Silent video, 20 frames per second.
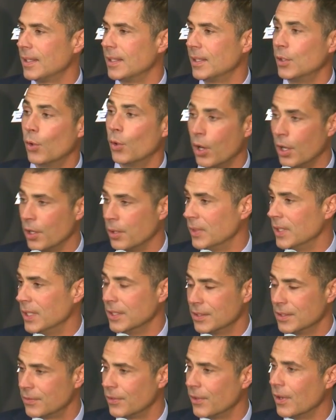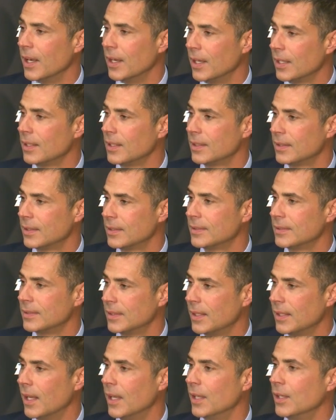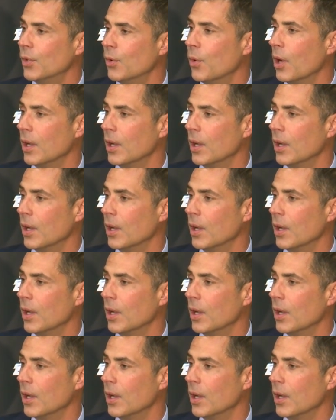you are to me as a friend, and you